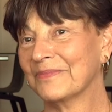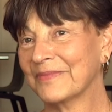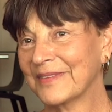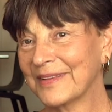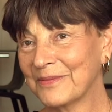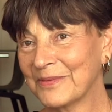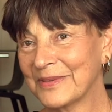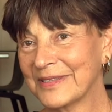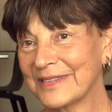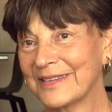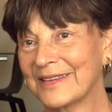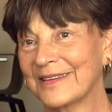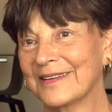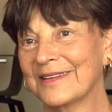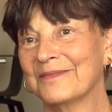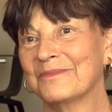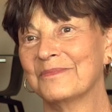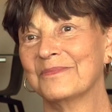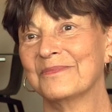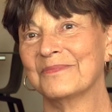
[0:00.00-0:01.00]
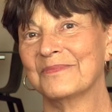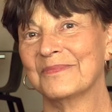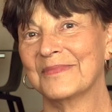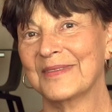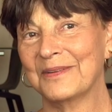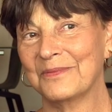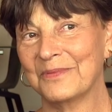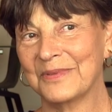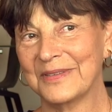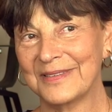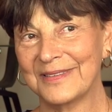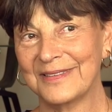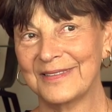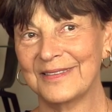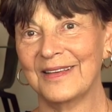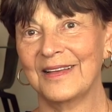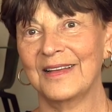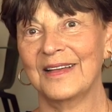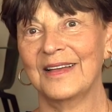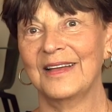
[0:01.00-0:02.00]
It was um, it
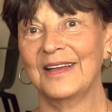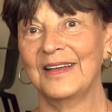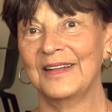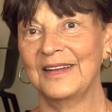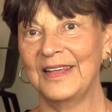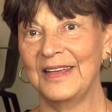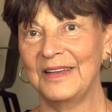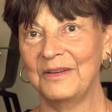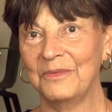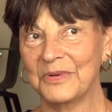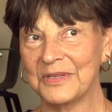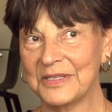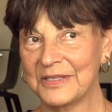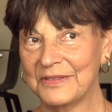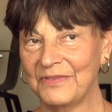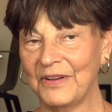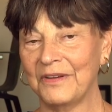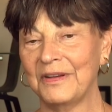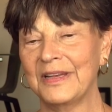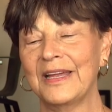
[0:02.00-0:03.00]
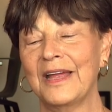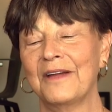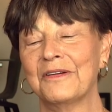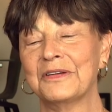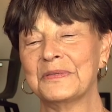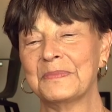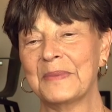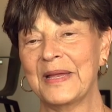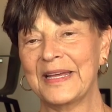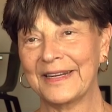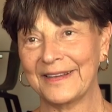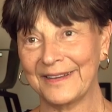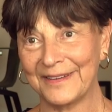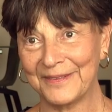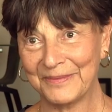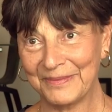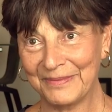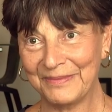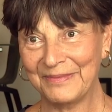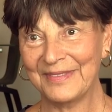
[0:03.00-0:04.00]
was, uh, and he was very charismatic.
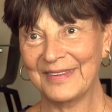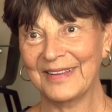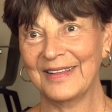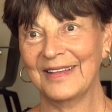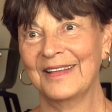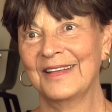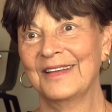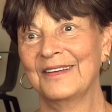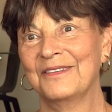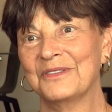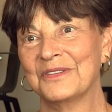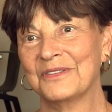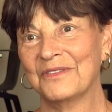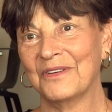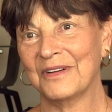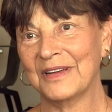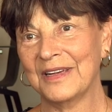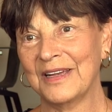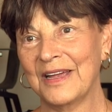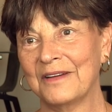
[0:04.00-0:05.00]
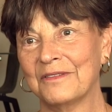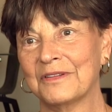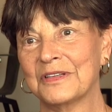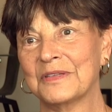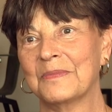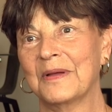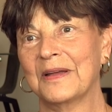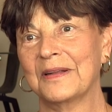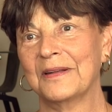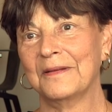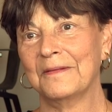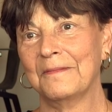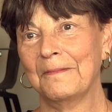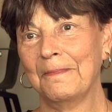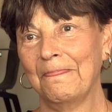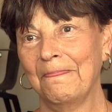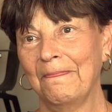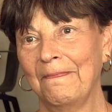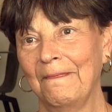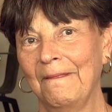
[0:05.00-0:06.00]
He was very charismatic. Girls
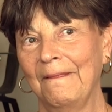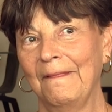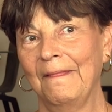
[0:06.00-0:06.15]
too.